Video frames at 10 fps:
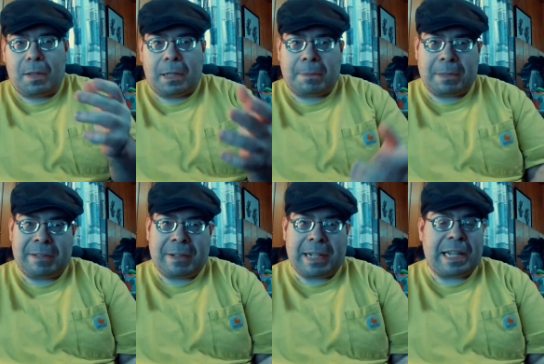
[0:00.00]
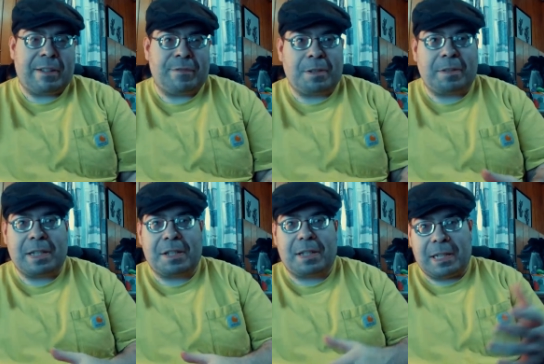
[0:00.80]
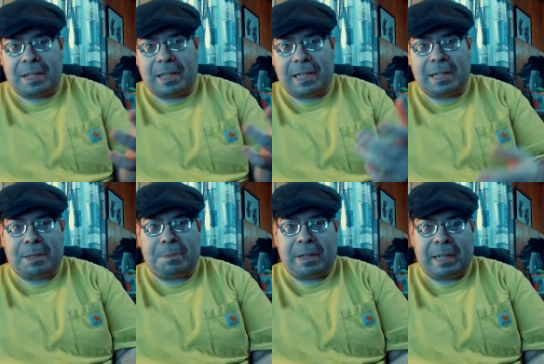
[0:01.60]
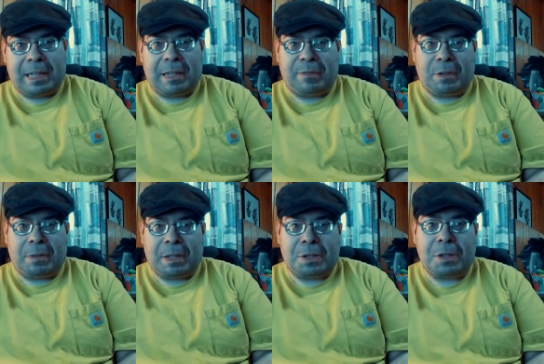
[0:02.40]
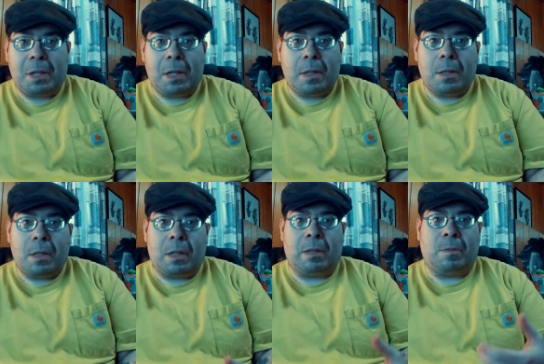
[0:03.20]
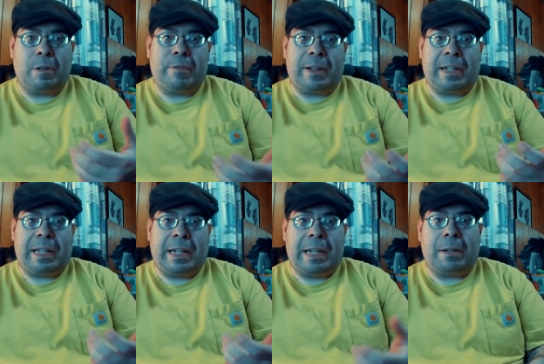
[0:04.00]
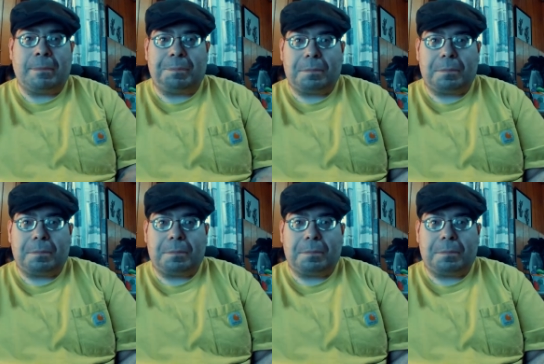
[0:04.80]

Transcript: I believe I got it focused. This lens is pretty easy to focus. Um, we'll find that out.